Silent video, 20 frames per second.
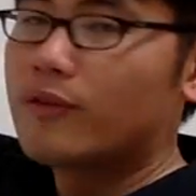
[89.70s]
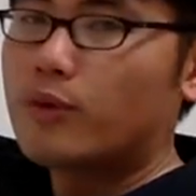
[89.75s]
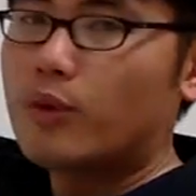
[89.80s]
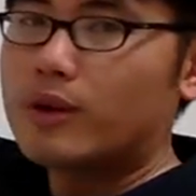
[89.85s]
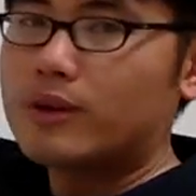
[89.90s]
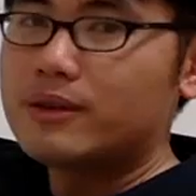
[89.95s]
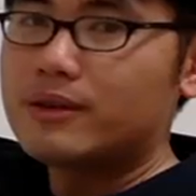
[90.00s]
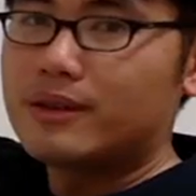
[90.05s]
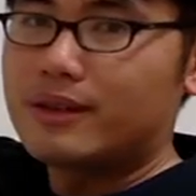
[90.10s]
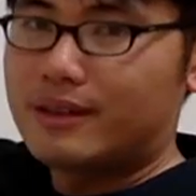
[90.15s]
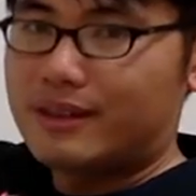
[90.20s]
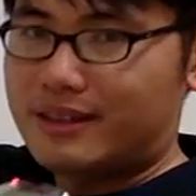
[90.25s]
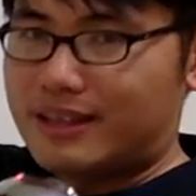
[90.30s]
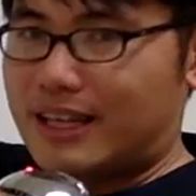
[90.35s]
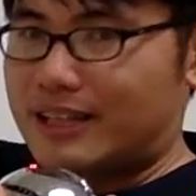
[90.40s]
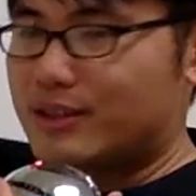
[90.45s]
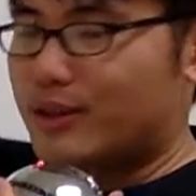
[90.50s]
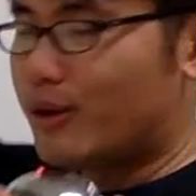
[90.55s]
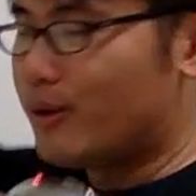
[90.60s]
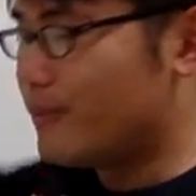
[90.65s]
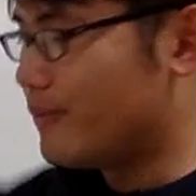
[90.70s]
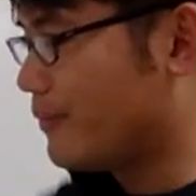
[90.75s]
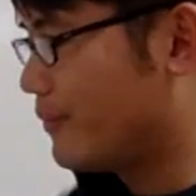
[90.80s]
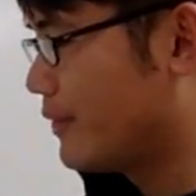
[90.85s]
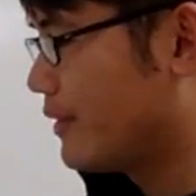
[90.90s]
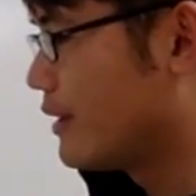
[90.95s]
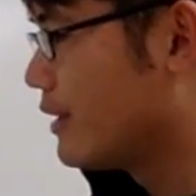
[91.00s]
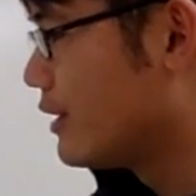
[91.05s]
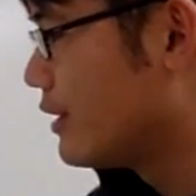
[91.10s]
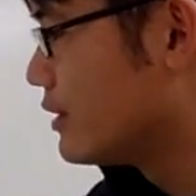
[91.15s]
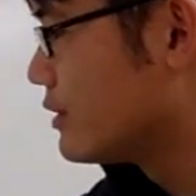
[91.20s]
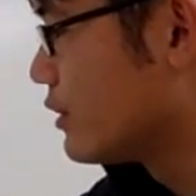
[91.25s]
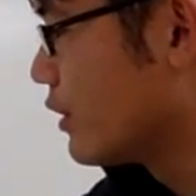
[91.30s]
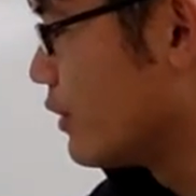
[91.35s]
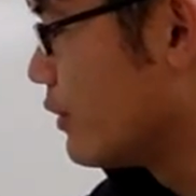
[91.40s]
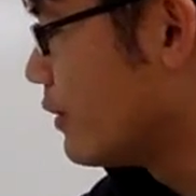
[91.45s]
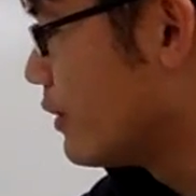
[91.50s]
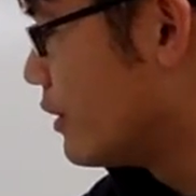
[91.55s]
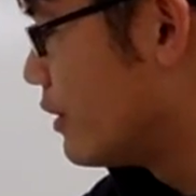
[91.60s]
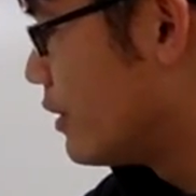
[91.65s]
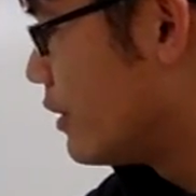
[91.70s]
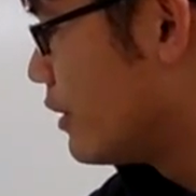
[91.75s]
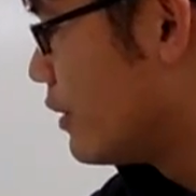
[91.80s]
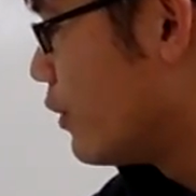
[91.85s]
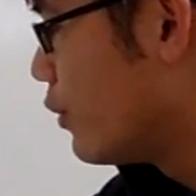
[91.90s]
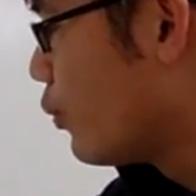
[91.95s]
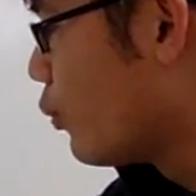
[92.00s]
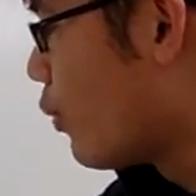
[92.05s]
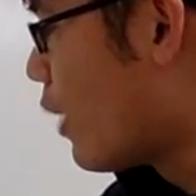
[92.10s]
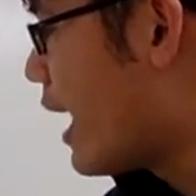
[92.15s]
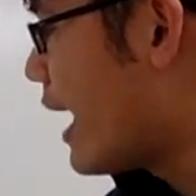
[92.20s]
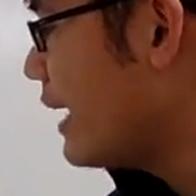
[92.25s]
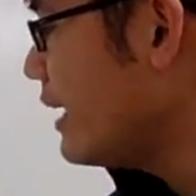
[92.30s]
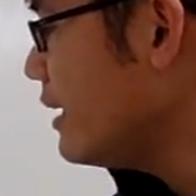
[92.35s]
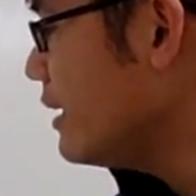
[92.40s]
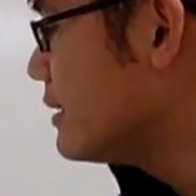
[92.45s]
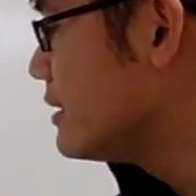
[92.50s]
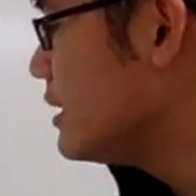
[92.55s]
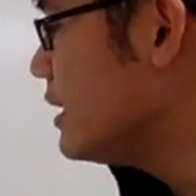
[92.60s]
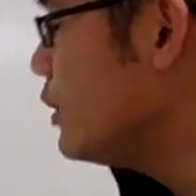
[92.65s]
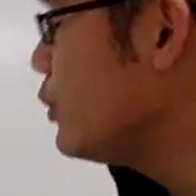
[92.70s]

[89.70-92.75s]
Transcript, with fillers: form. That's all. So y is